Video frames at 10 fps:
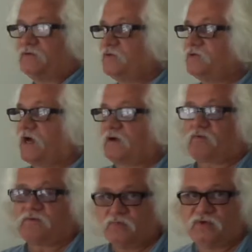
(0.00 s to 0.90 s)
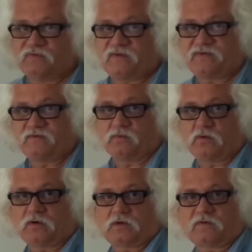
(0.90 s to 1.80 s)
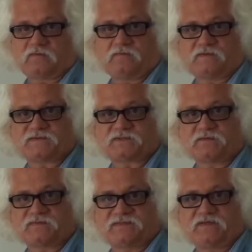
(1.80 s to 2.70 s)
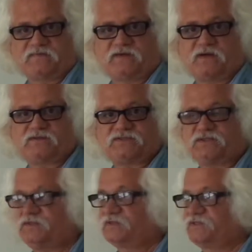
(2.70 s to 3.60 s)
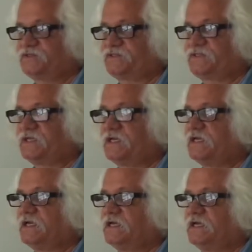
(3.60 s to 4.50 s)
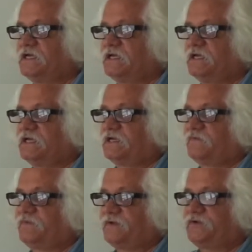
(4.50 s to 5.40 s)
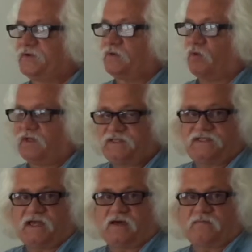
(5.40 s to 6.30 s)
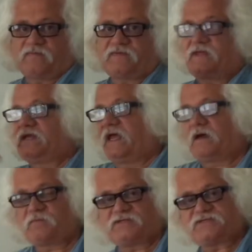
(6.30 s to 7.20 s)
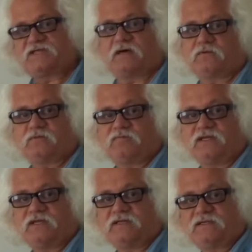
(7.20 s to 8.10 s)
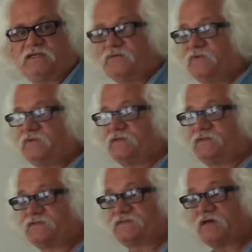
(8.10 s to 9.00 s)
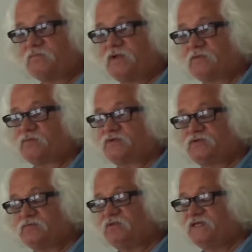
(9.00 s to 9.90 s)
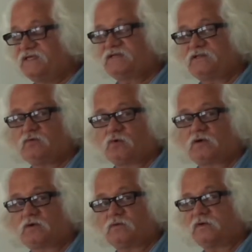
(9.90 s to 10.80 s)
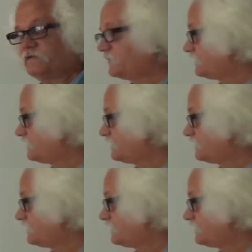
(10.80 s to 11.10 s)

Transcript: you're not removing the water from the surface of the ocean, you're just figuring what depth and how much that would be to give you some number to begin to work with,